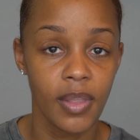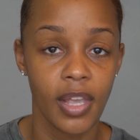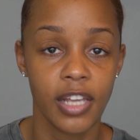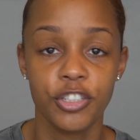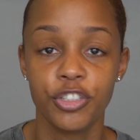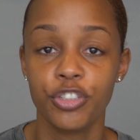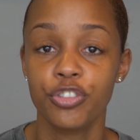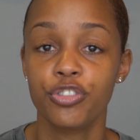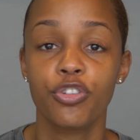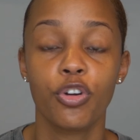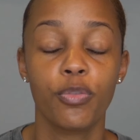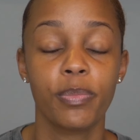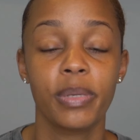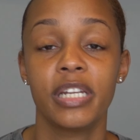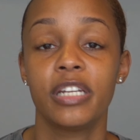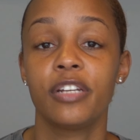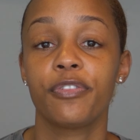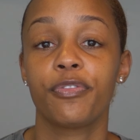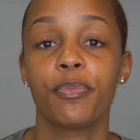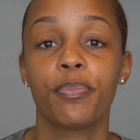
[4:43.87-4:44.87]
It's just so
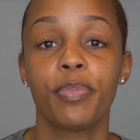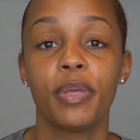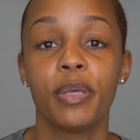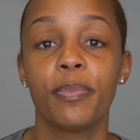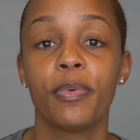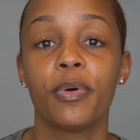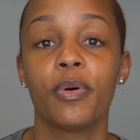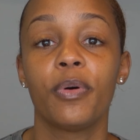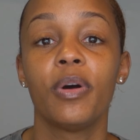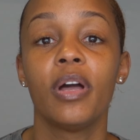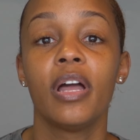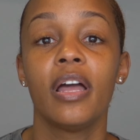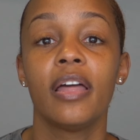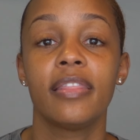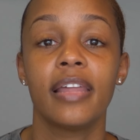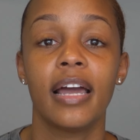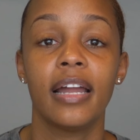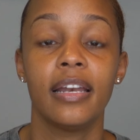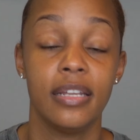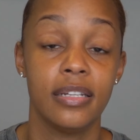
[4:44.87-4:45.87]
many different people
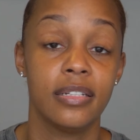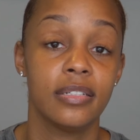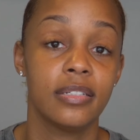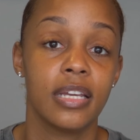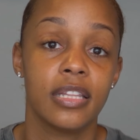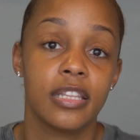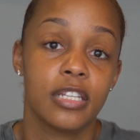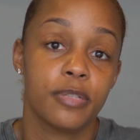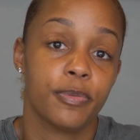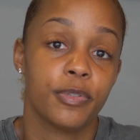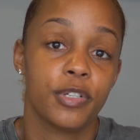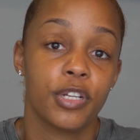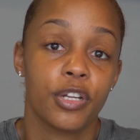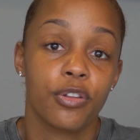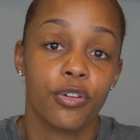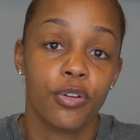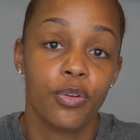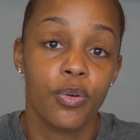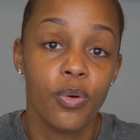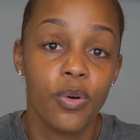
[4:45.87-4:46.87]
that need to take this
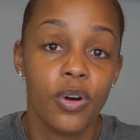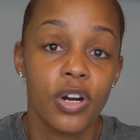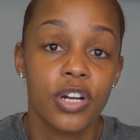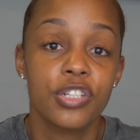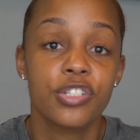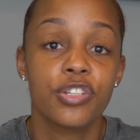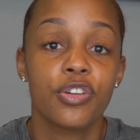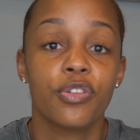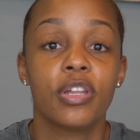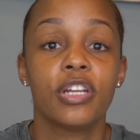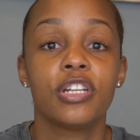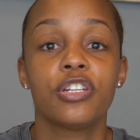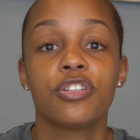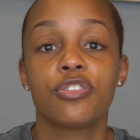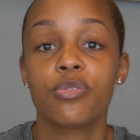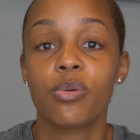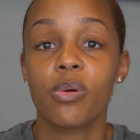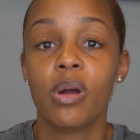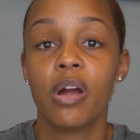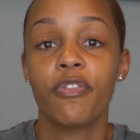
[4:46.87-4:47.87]
particular course, so they
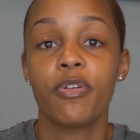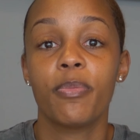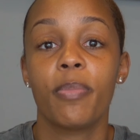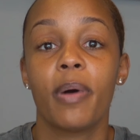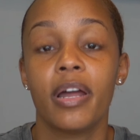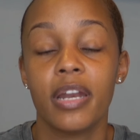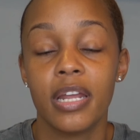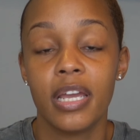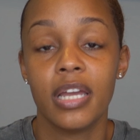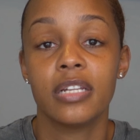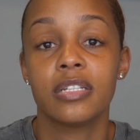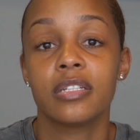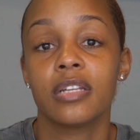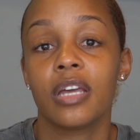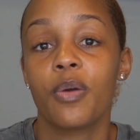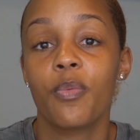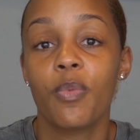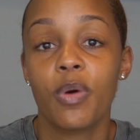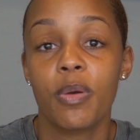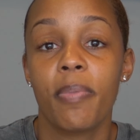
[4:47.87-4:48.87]
just throw everybody into
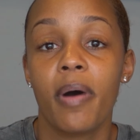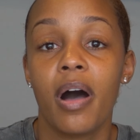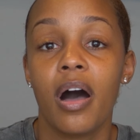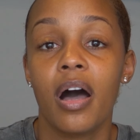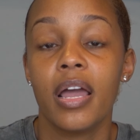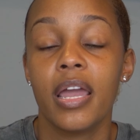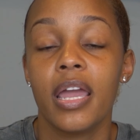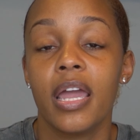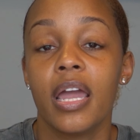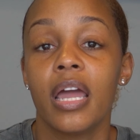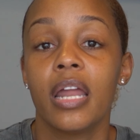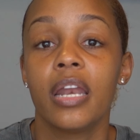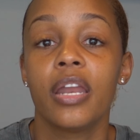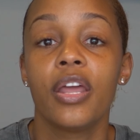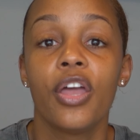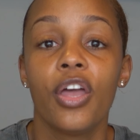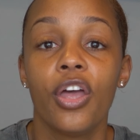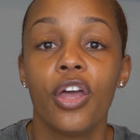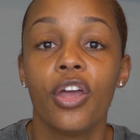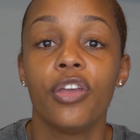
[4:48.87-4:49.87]
like one pot, and
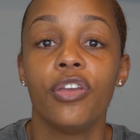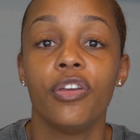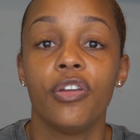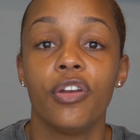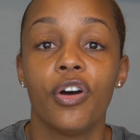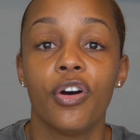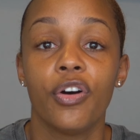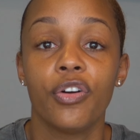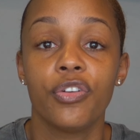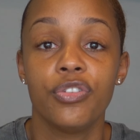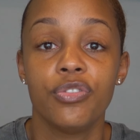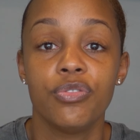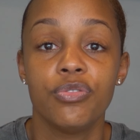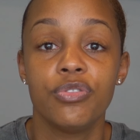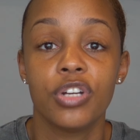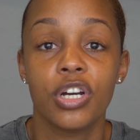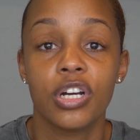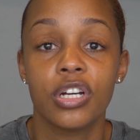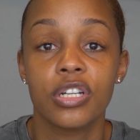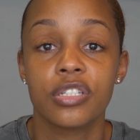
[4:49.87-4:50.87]
you
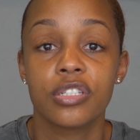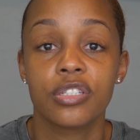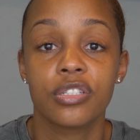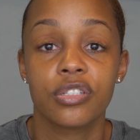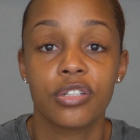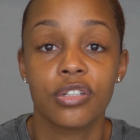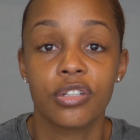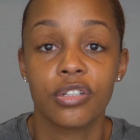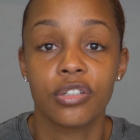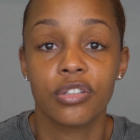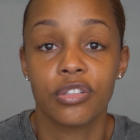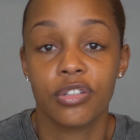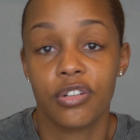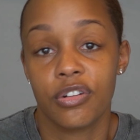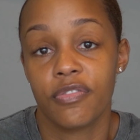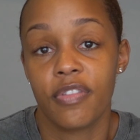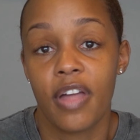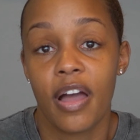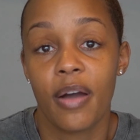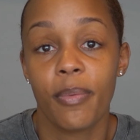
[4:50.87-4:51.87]
just
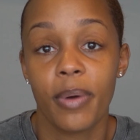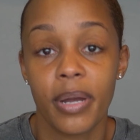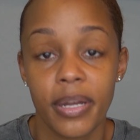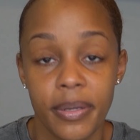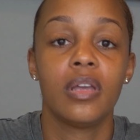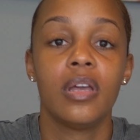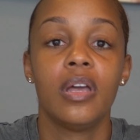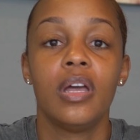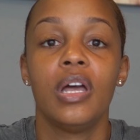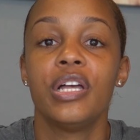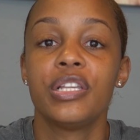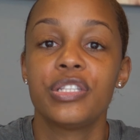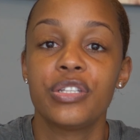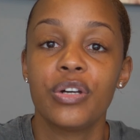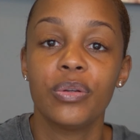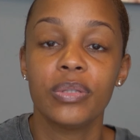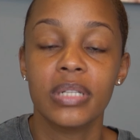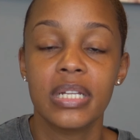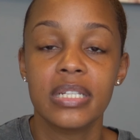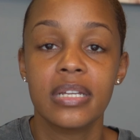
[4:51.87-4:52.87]
learn that way.
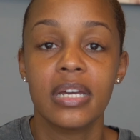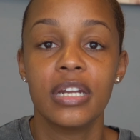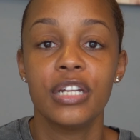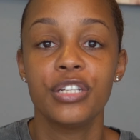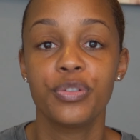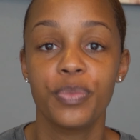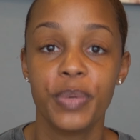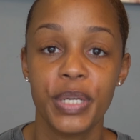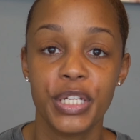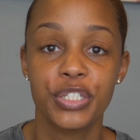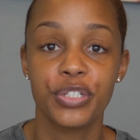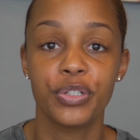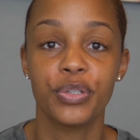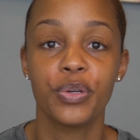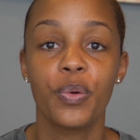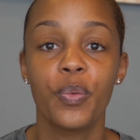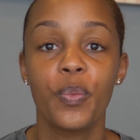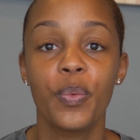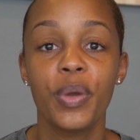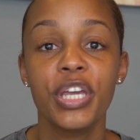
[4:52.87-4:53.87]
So let's get into week
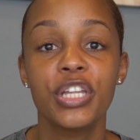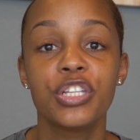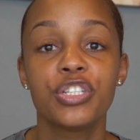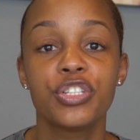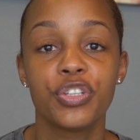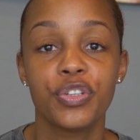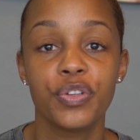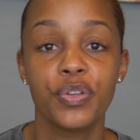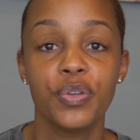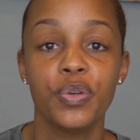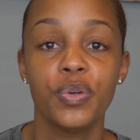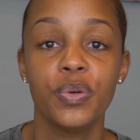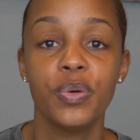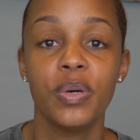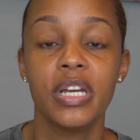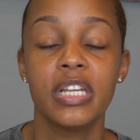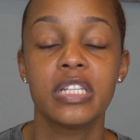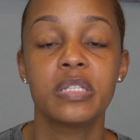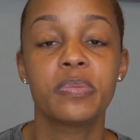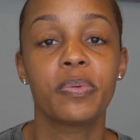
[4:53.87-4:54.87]
2. Week
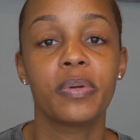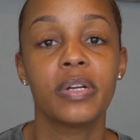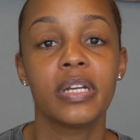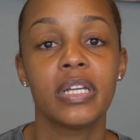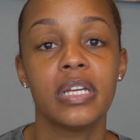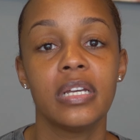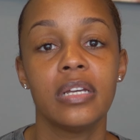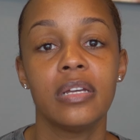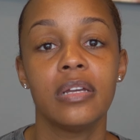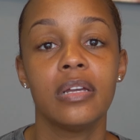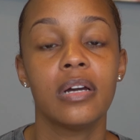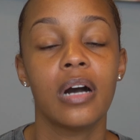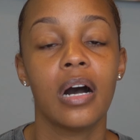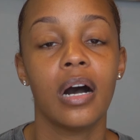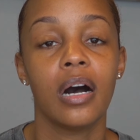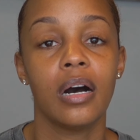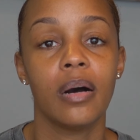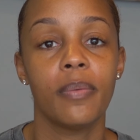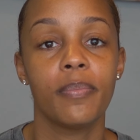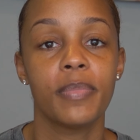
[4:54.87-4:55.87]
2 is pretty
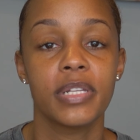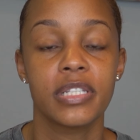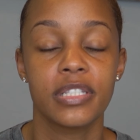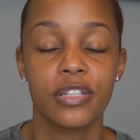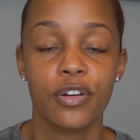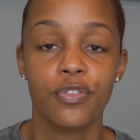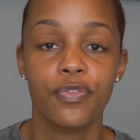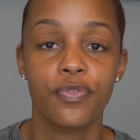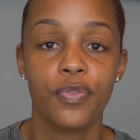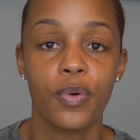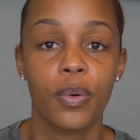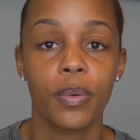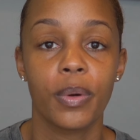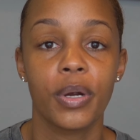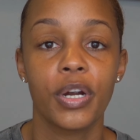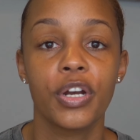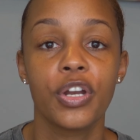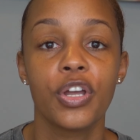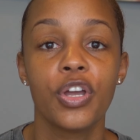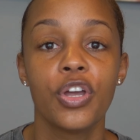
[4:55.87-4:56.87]

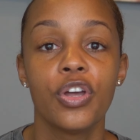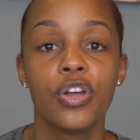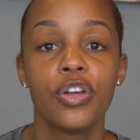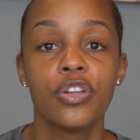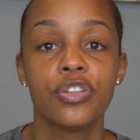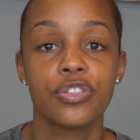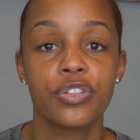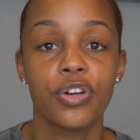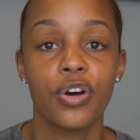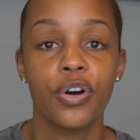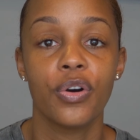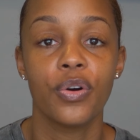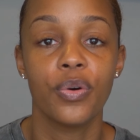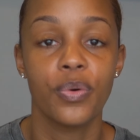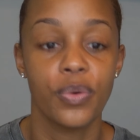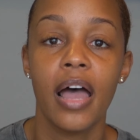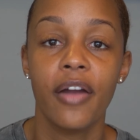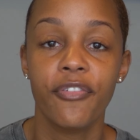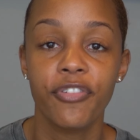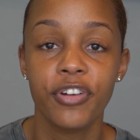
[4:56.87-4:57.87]
self-forward.
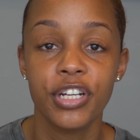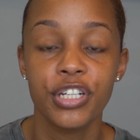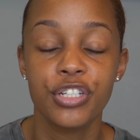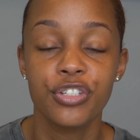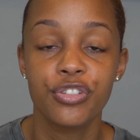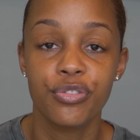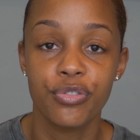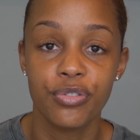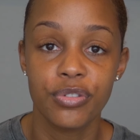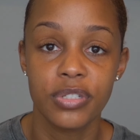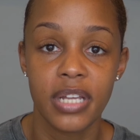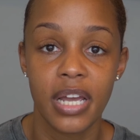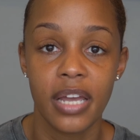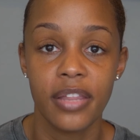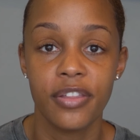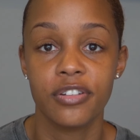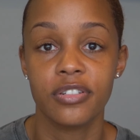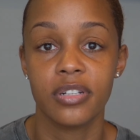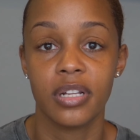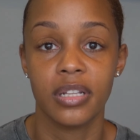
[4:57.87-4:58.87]
So every Tuesday
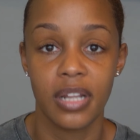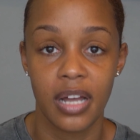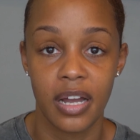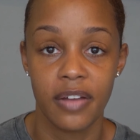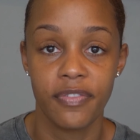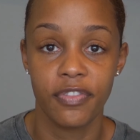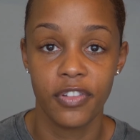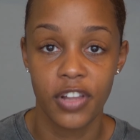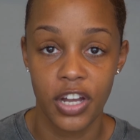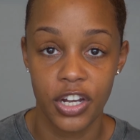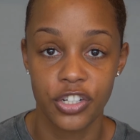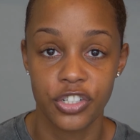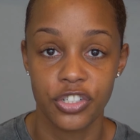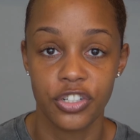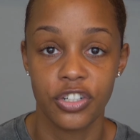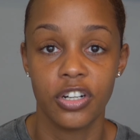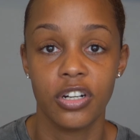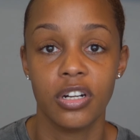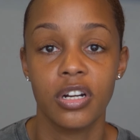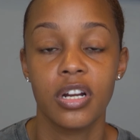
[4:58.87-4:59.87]
there's a live
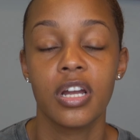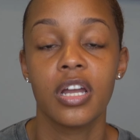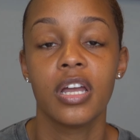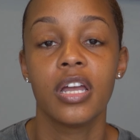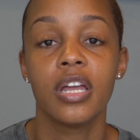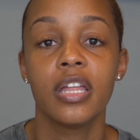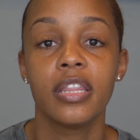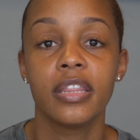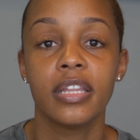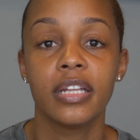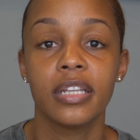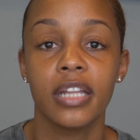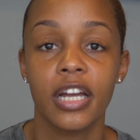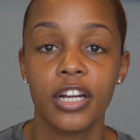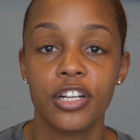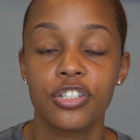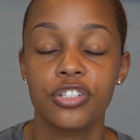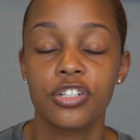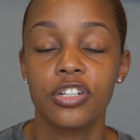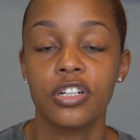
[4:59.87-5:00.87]
lecture. The
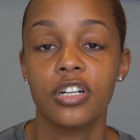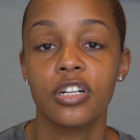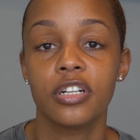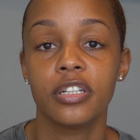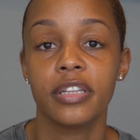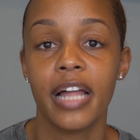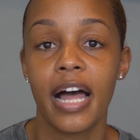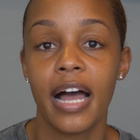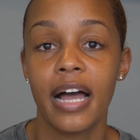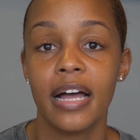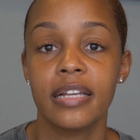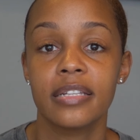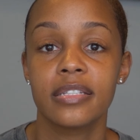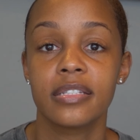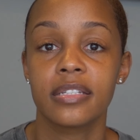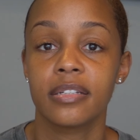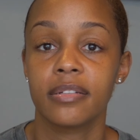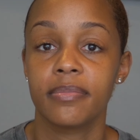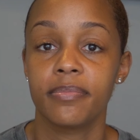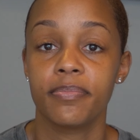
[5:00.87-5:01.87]
lecture
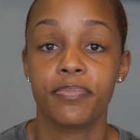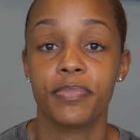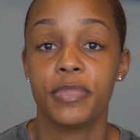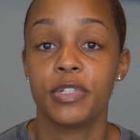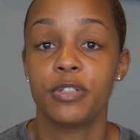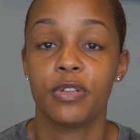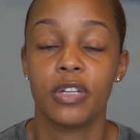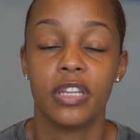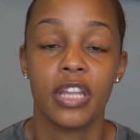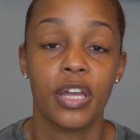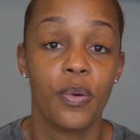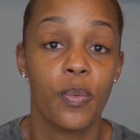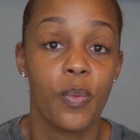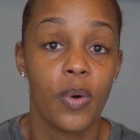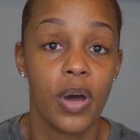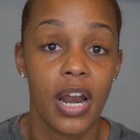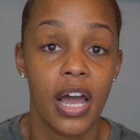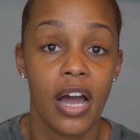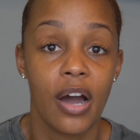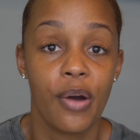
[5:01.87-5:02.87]
lasts between like
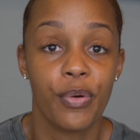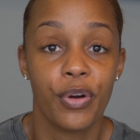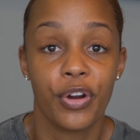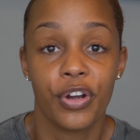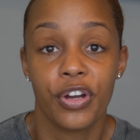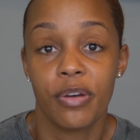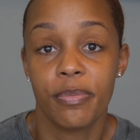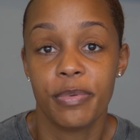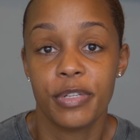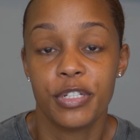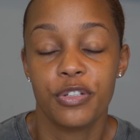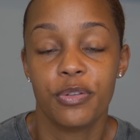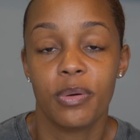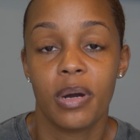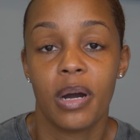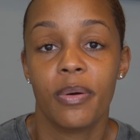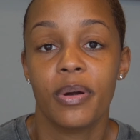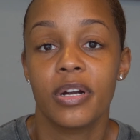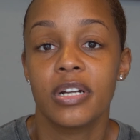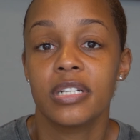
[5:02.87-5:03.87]
1 hour, could be 2
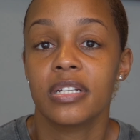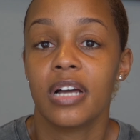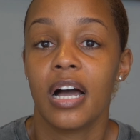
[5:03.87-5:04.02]
hours.